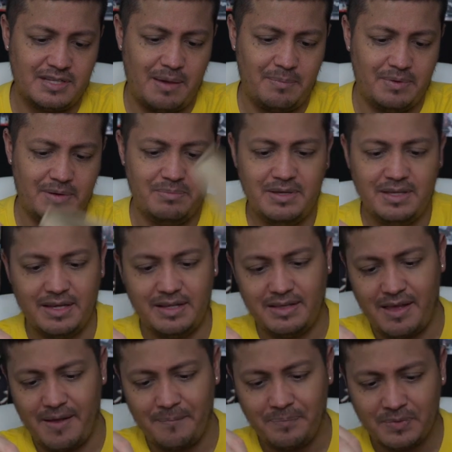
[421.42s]
happen to be like
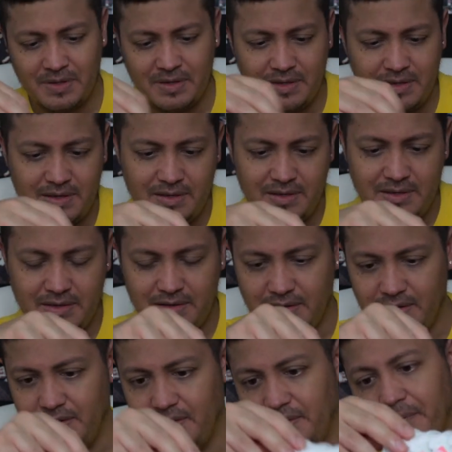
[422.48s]
that.
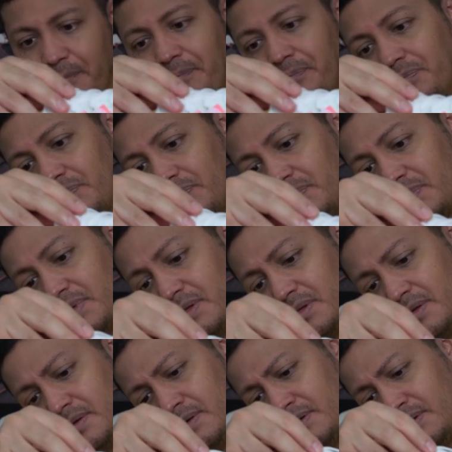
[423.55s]
Um,
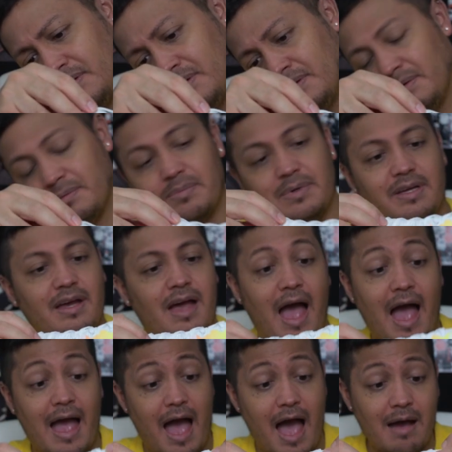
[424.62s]
but
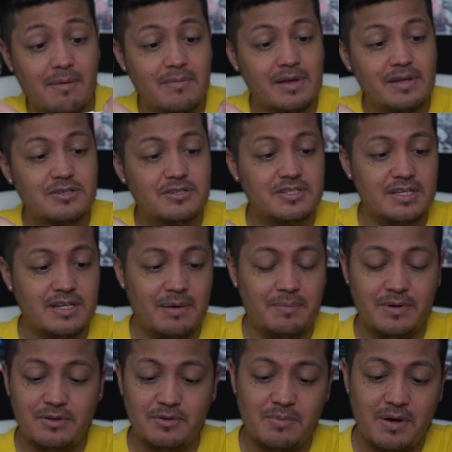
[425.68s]
yeah, I, am interested. I'm
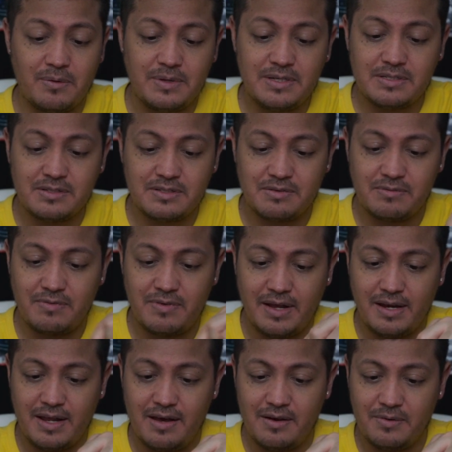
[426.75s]
gonna do my research and
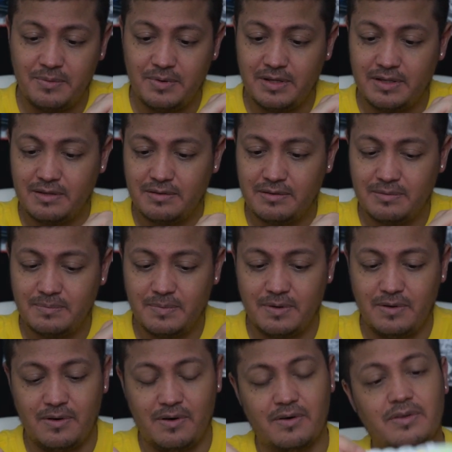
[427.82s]
find out what
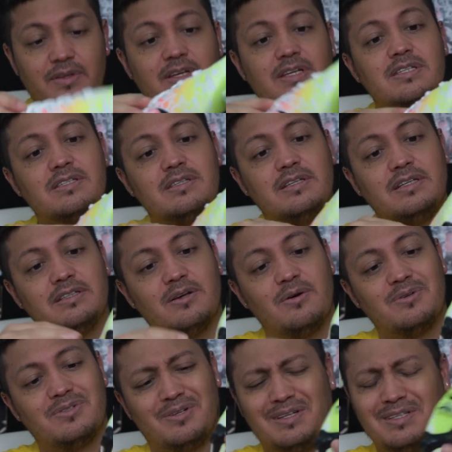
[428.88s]
all this these
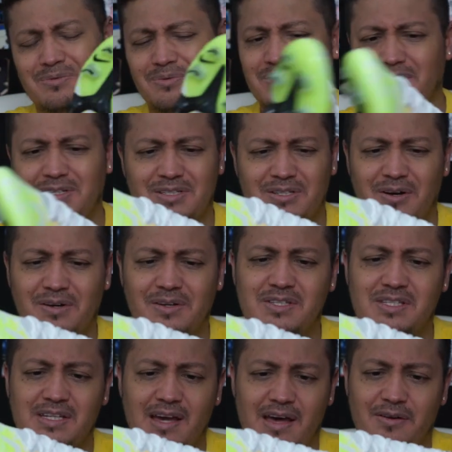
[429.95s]
logos. It's really just hard to
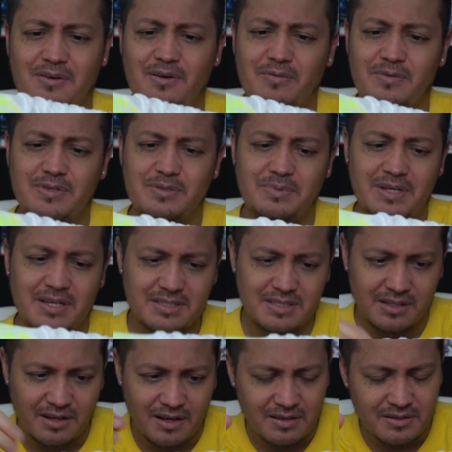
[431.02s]
see. I don't know if it's because of
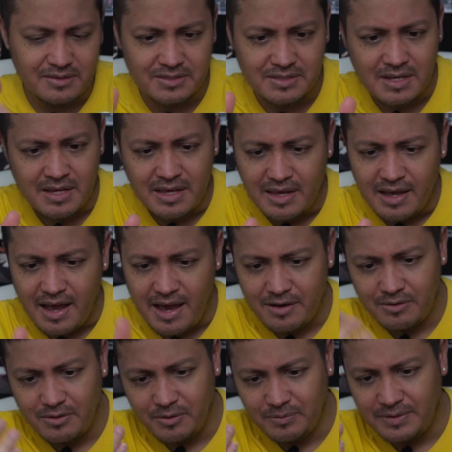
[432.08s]
the colors. I
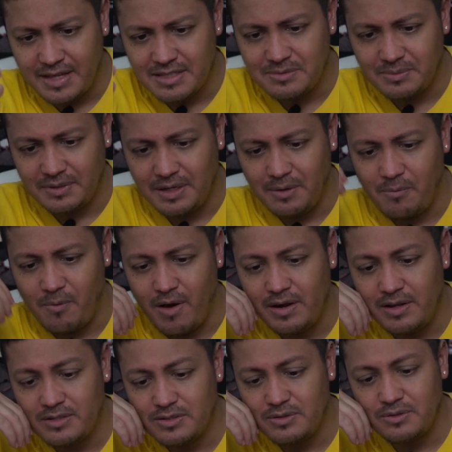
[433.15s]
don't know if that's what they
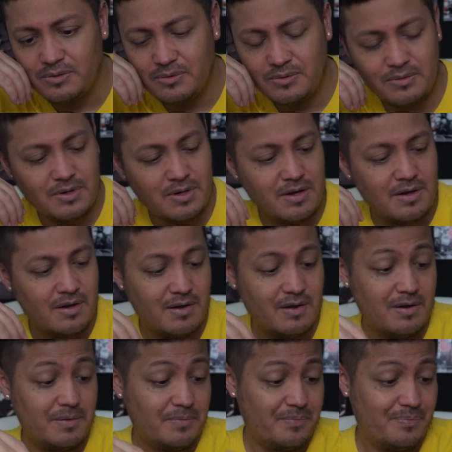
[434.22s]
wanted to do,
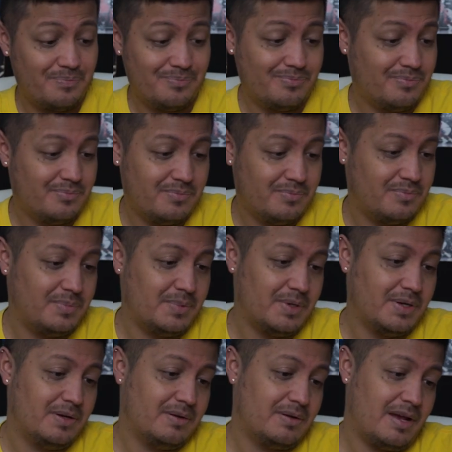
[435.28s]

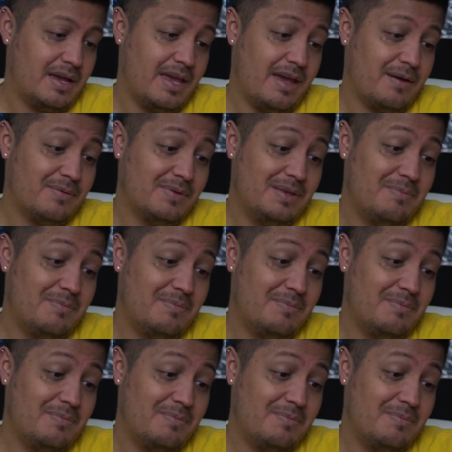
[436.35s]
but I can't really